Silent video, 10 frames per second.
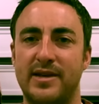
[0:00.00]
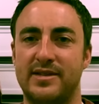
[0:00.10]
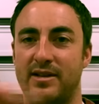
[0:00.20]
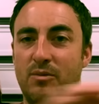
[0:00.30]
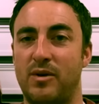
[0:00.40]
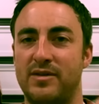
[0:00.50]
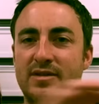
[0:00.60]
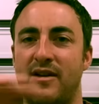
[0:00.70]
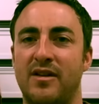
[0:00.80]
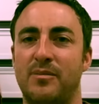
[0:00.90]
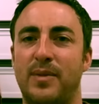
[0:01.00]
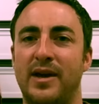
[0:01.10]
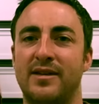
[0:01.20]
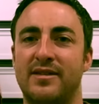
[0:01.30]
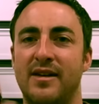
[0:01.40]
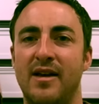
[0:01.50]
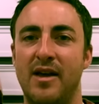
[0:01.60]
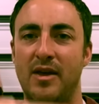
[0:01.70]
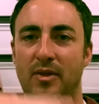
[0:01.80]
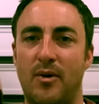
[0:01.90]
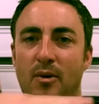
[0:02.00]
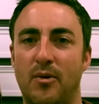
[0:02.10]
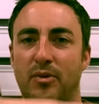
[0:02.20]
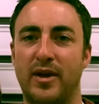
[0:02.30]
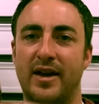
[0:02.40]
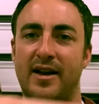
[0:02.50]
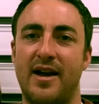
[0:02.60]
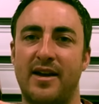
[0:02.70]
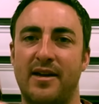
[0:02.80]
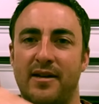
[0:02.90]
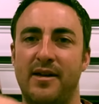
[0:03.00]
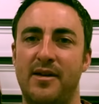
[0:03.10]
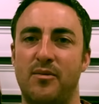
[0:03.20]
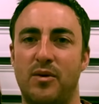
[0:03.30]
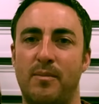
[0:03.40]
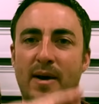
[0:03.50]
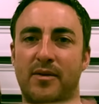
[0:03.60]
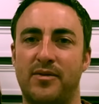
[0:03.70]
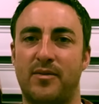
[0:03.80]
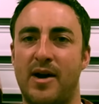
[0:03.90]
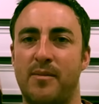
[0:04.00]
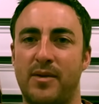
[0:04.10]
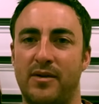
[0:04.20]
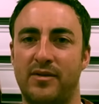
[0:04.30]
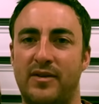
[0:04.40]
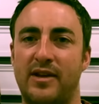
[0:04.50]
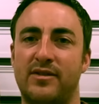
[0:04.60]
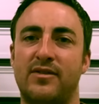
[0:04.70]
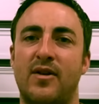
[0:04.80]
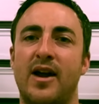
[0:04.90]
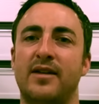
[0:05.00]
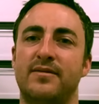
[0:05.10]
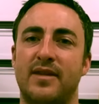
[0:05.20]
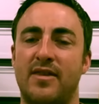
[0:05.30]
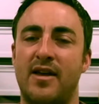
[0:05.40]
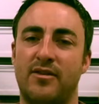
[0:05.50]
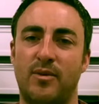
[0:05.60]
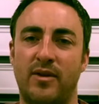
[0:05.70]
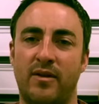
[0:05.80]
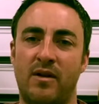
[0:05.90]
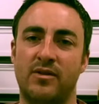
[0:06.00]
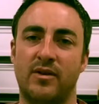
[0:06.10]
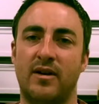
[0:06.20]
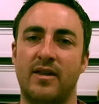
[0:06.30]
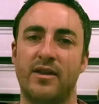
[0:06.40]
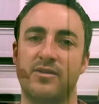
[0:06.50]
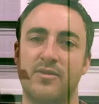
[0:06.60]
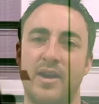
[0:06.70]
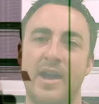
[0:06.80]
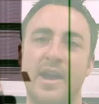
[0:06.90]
basically one solid piece the whole thing kind of will bounce around, but it'll stay straight. And that's why they'll also call that a straight